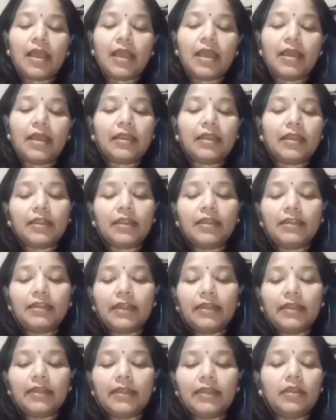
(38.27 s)
and
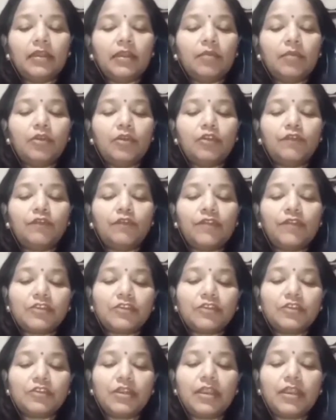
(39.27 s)
attended a number of
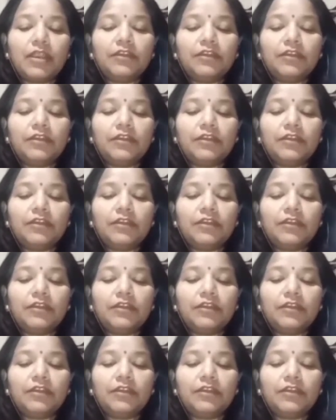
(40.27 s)
national and